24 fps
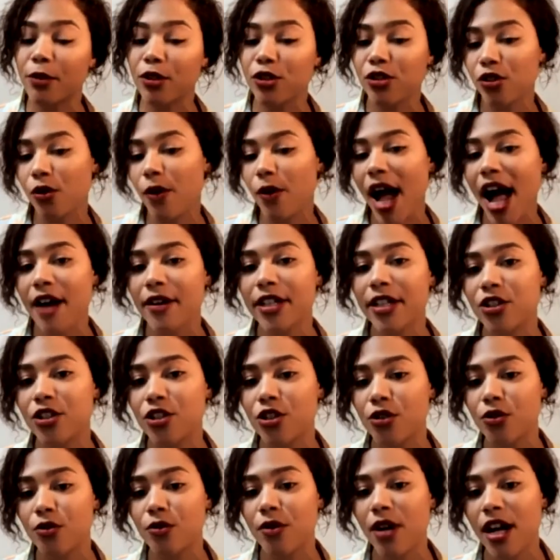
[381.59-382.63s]
So how did
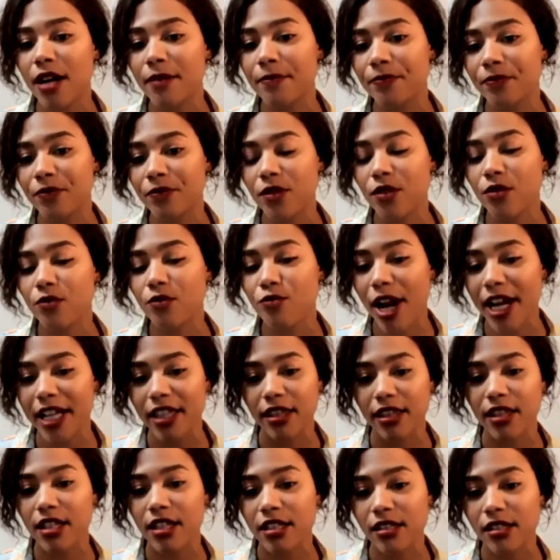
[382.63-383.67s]
you
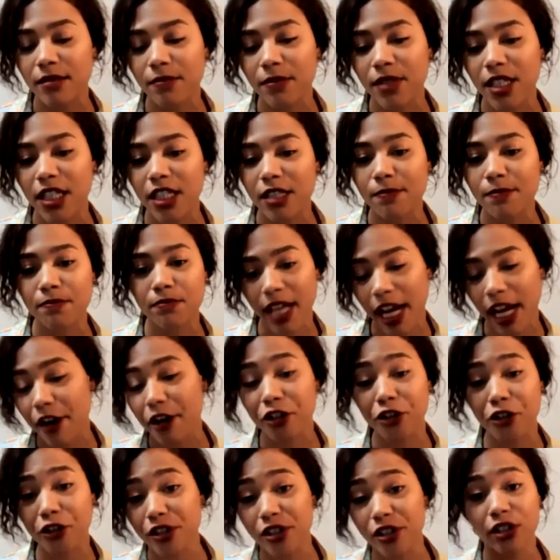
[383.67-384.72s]
write these
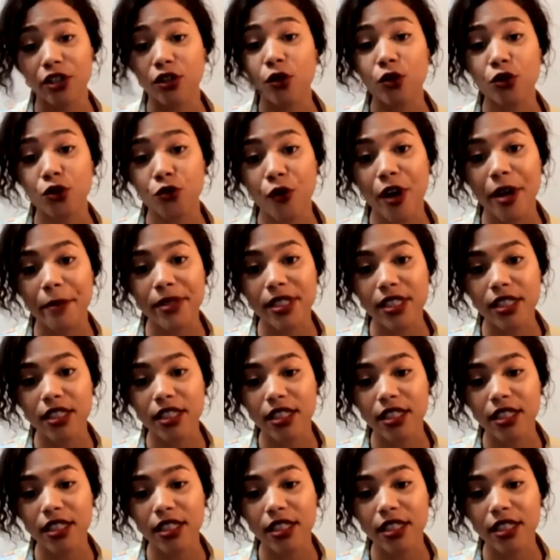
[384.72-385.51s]
characters and this whole script?